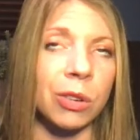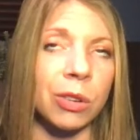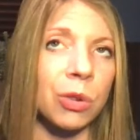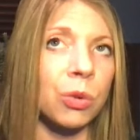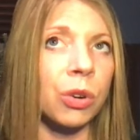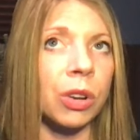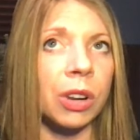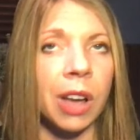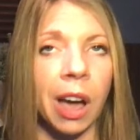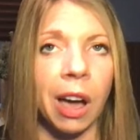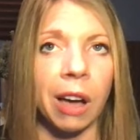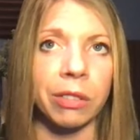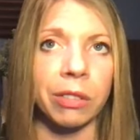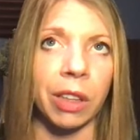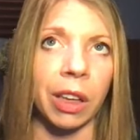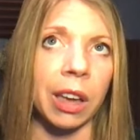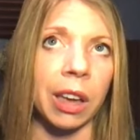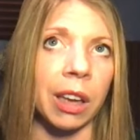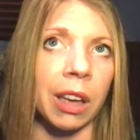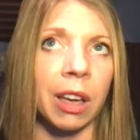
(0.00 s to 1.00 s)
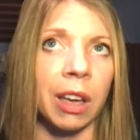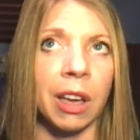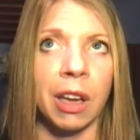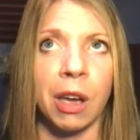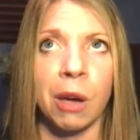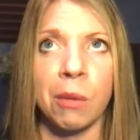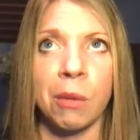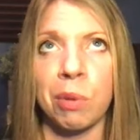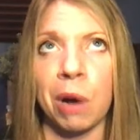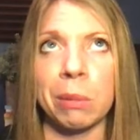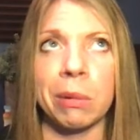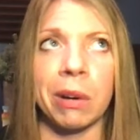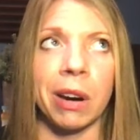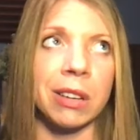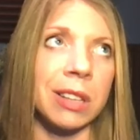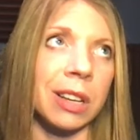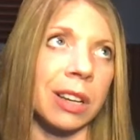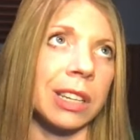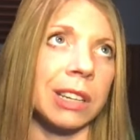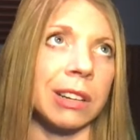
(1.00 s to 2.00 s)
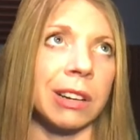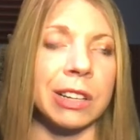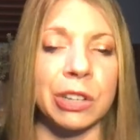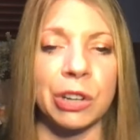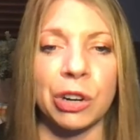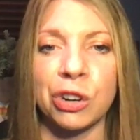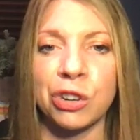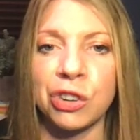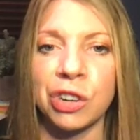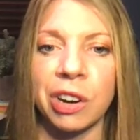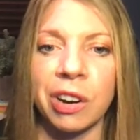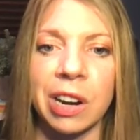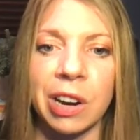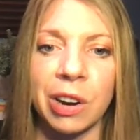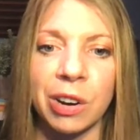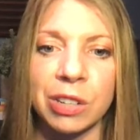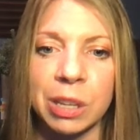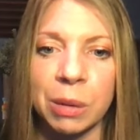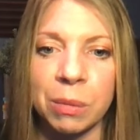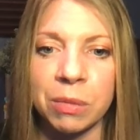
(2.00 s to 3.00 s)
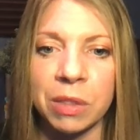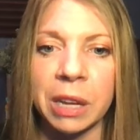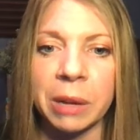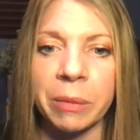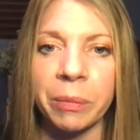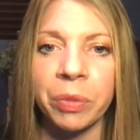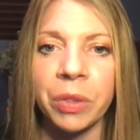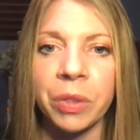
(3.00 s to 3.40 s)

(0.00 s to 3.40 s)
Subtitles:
You could have like primary, secondary, tertiary or something.